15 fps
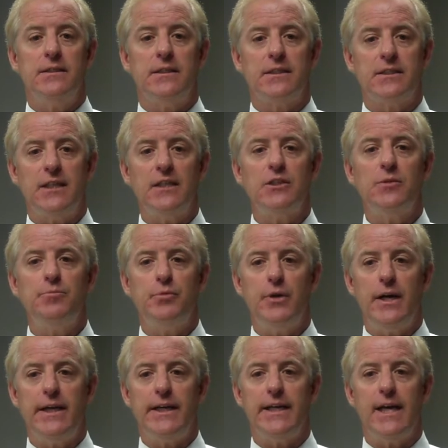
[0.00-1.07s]
Succession
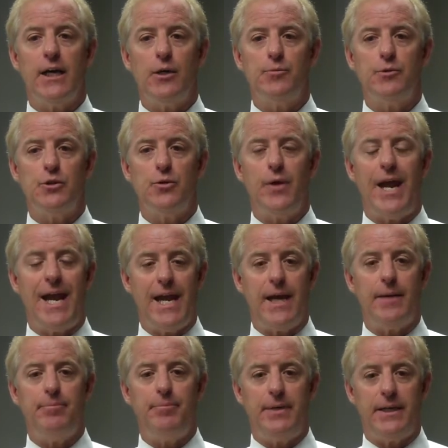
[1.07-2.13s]
planning helps you
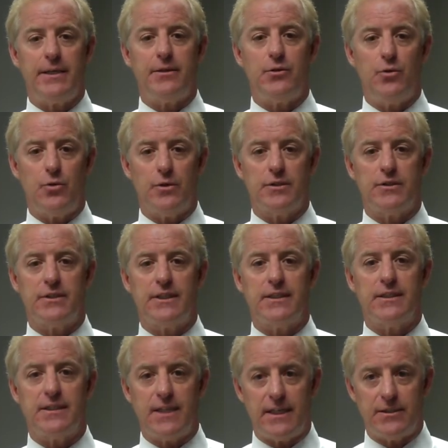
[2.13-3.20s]
handpick your
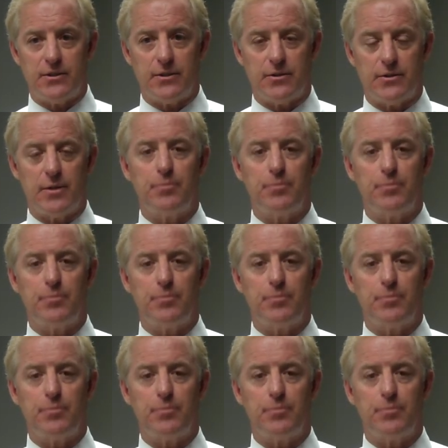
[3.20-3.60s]
successor,